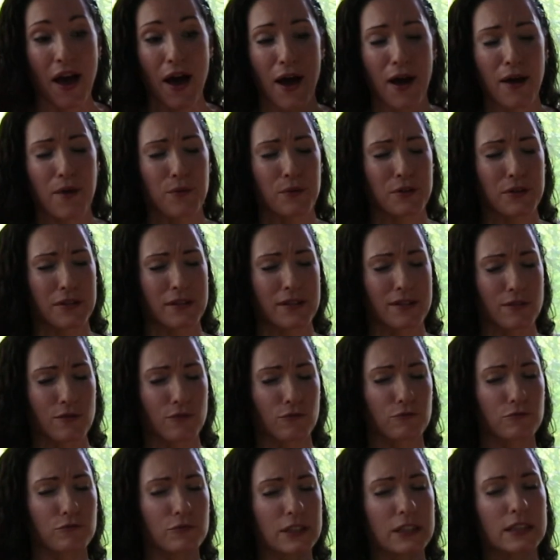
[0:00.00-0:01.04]
I was
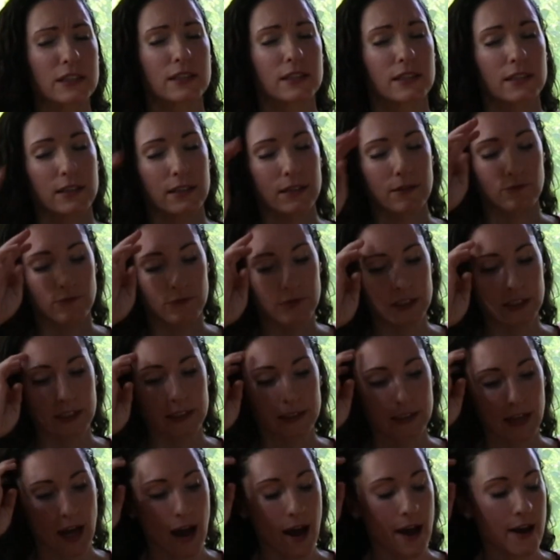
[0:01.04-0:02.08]
really, really
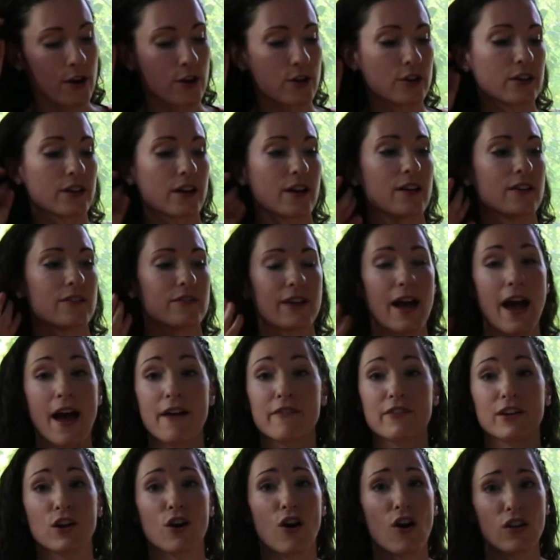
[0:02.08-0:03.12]
tired of
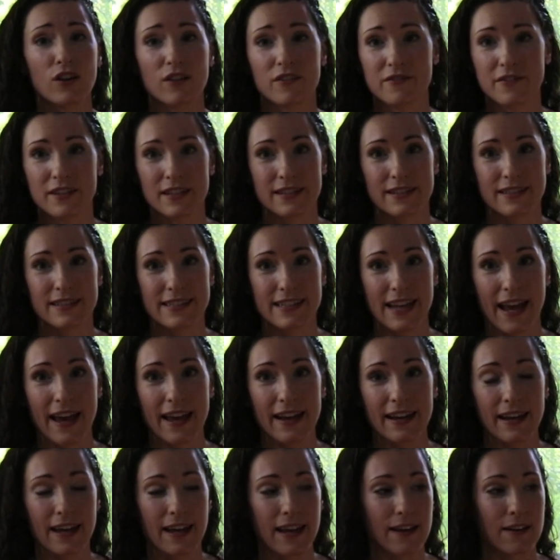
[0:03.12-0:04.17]
having all of this
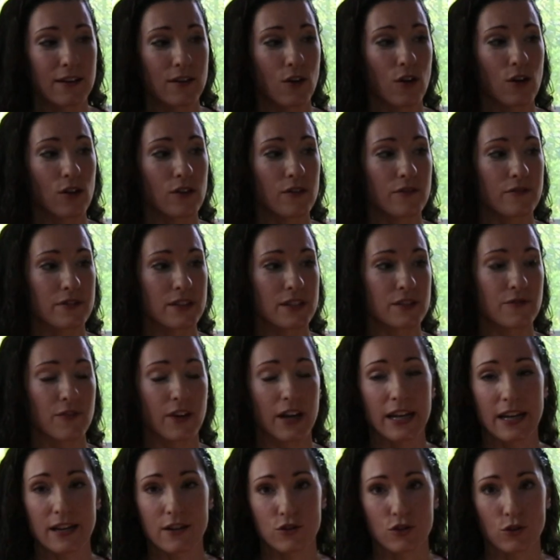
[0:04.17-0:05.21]
debt and all of this
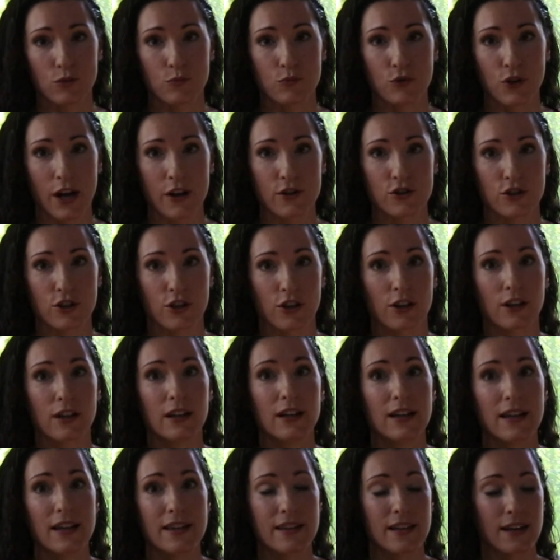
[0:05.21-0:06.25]
financial pressure
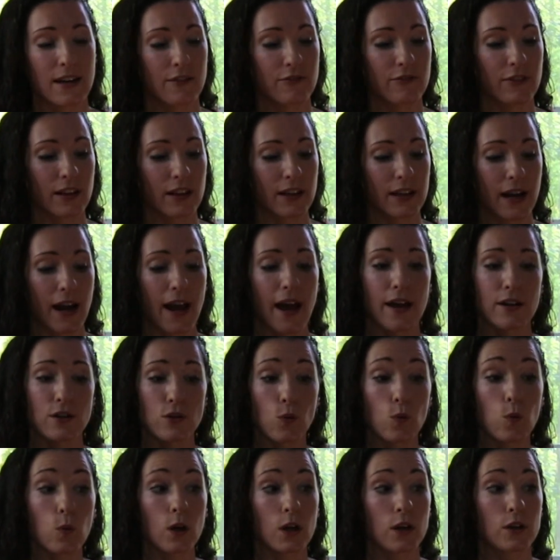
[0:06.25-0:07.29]
that I felt like I had to
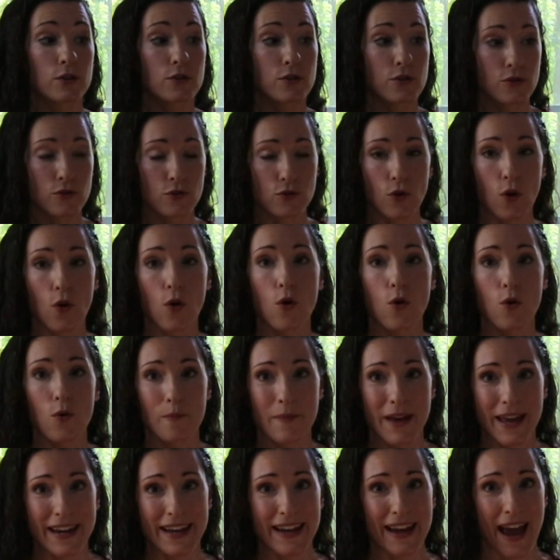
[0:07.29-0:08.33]
work so
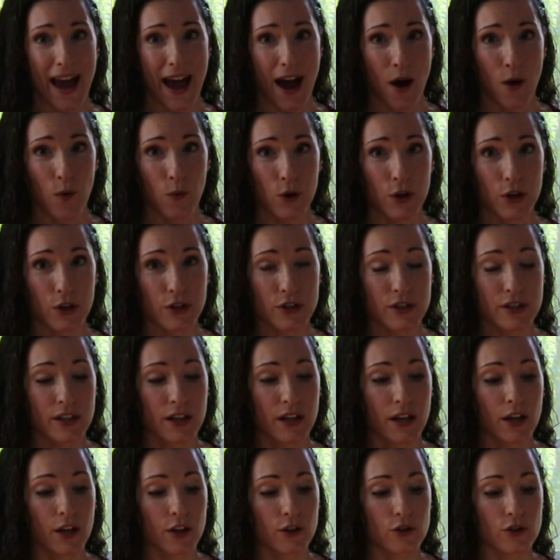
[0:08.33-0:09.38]
many hours
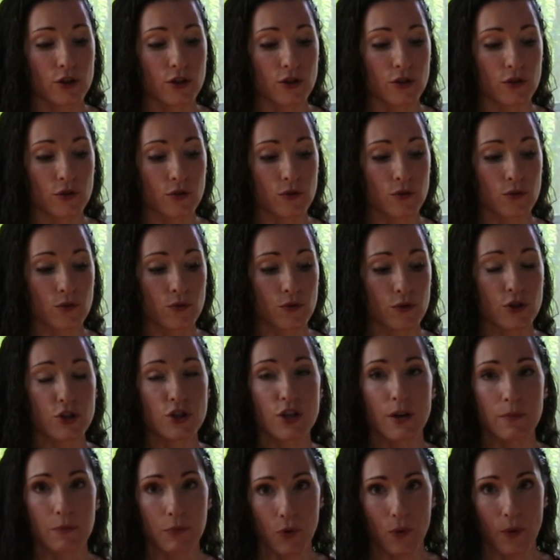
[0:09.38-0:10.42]
to
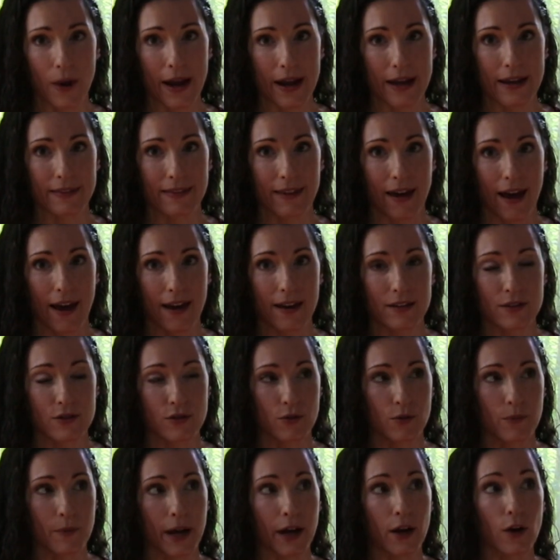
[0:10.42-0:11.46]
chip away at that.
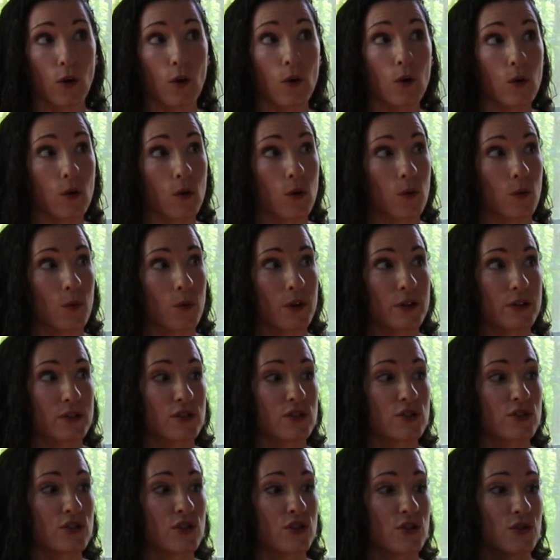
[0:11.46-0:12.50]
So my goal
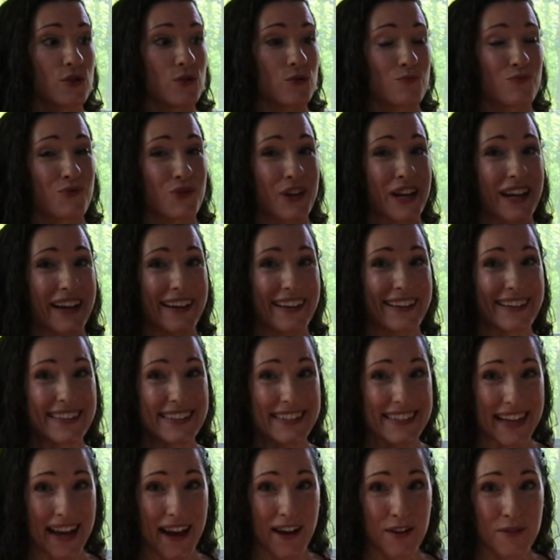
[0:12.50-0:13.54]
was to bring
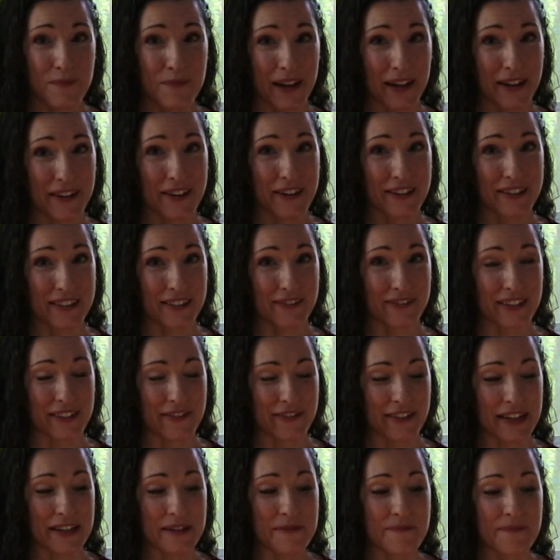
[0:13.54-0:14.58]
down my cost of
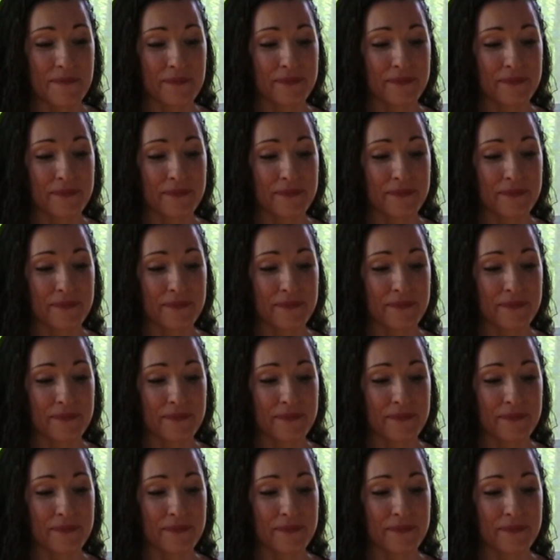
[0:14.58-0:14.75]
living,